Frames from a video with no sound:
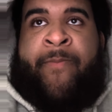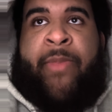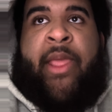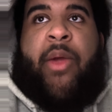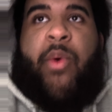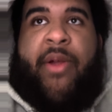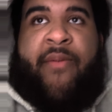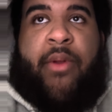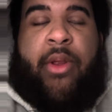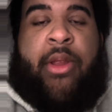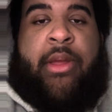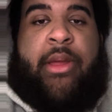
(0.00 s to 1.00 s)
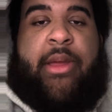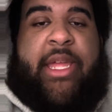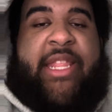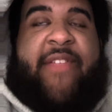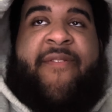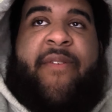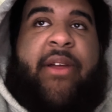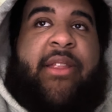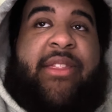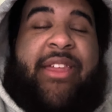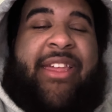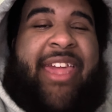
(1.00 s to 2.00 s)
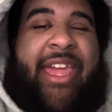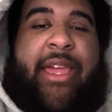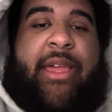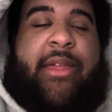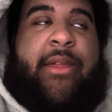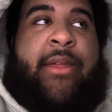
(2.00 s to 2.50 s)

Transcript: However, the cake,